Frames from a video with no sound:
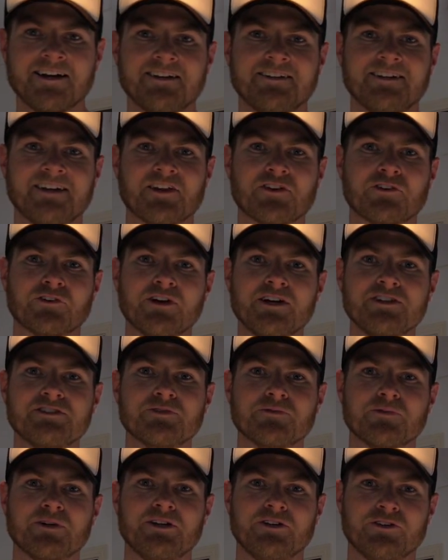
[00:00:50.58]
Now the
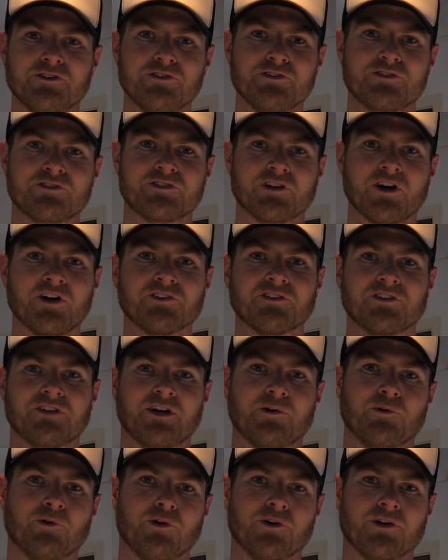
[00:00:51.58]
reason we use salt in
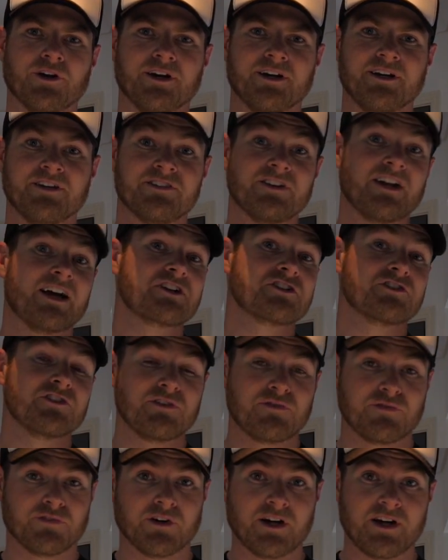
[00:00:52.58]
our water is it
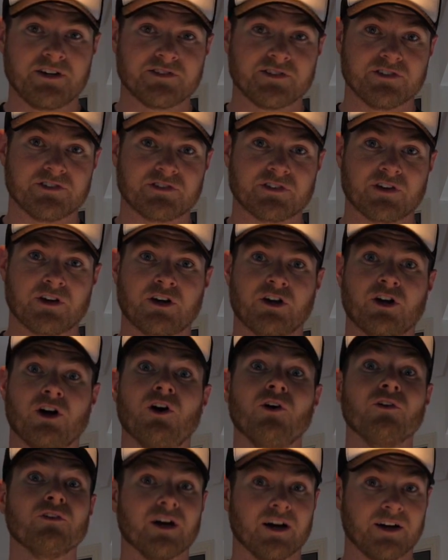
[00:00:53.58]
actually freezes
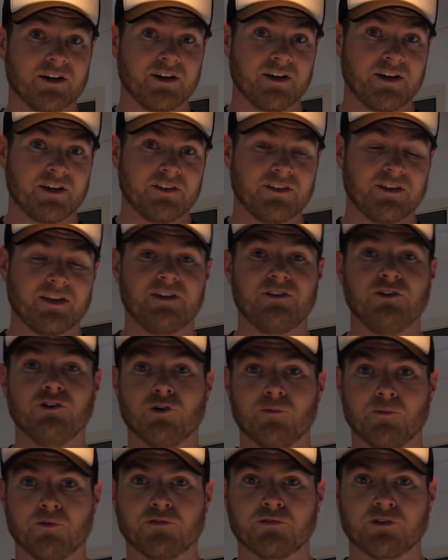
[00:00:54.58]
colder than
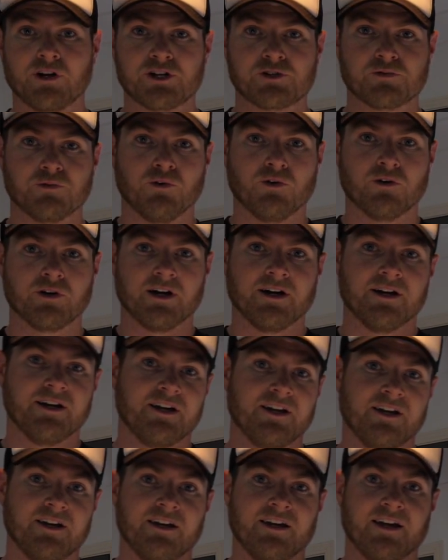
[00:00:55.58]
normal fresh water.
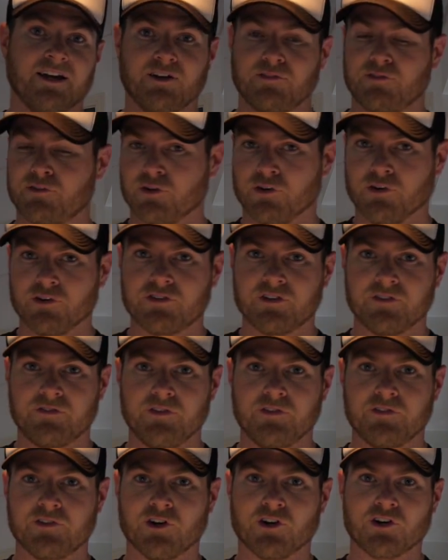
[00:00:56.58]
And of course, if
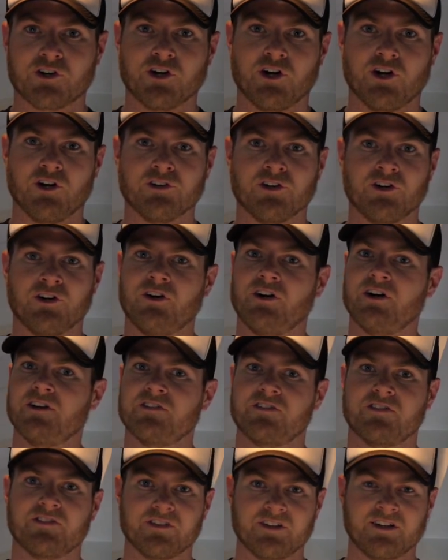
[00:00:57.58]
you've got colder
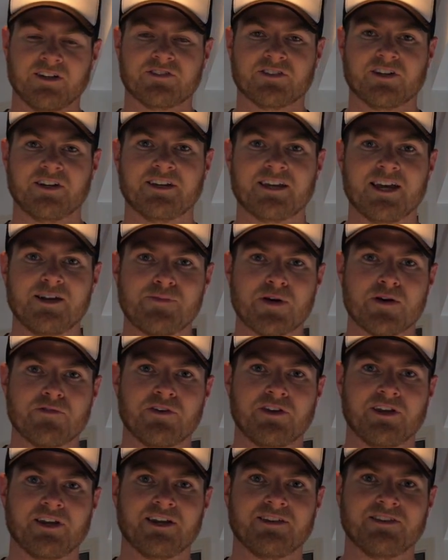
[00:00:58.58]
ice, then it's going to keep
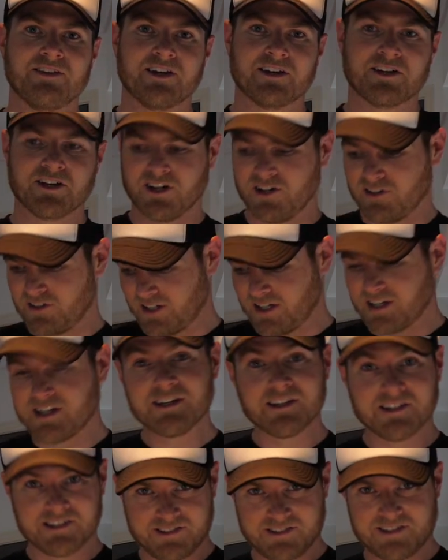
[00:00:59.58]
everything in there colder.
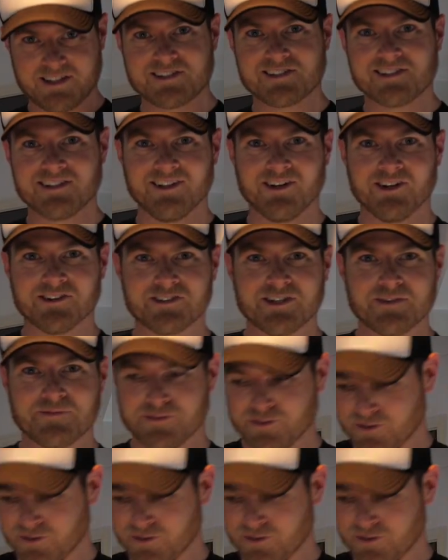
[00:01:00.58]
So there's a little hot tip